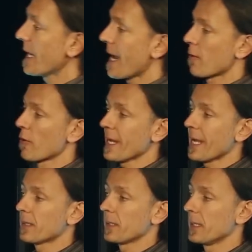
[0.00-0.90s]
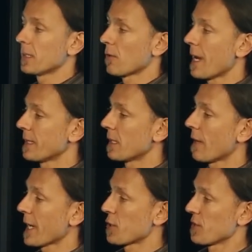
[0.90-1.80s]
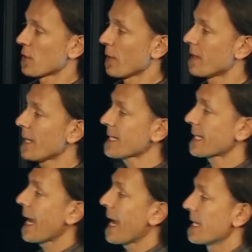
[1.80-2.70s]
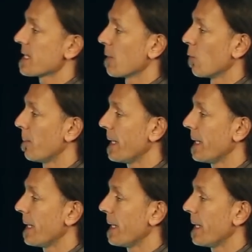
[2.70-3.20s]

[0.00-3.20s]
they are oriented in the right direction. So in this case, there will